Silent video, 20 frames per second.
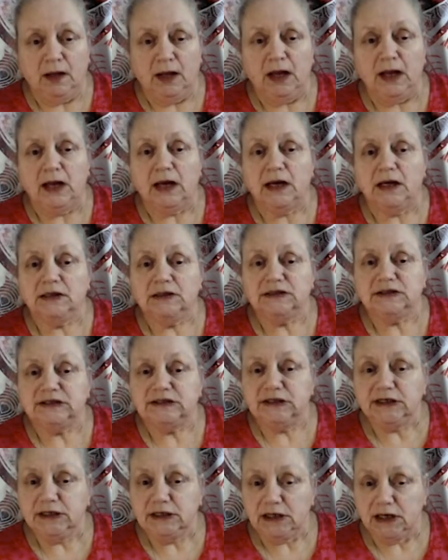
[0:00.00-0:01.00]
As
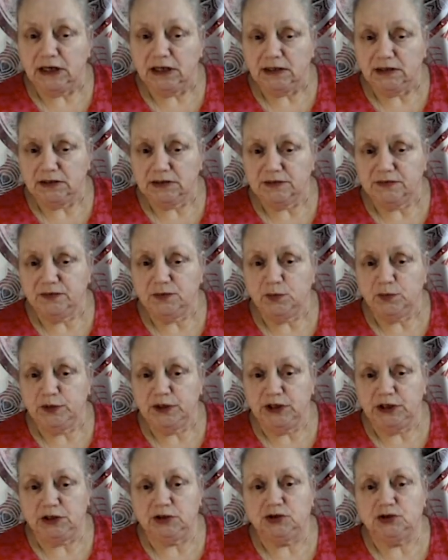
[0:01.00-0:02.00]
the end of the
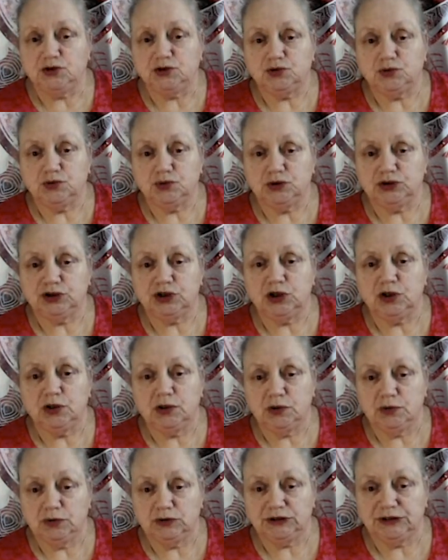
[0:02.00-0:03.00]
week draws
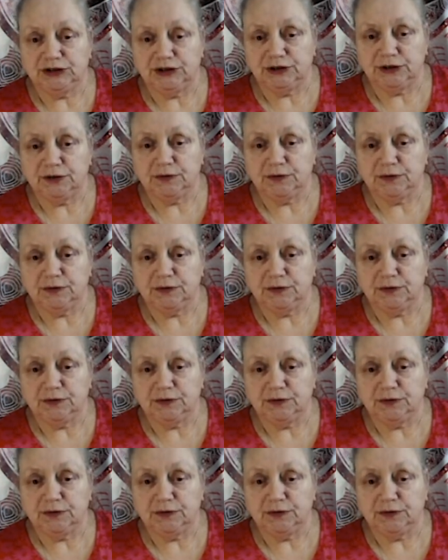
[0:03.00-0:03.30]
closer,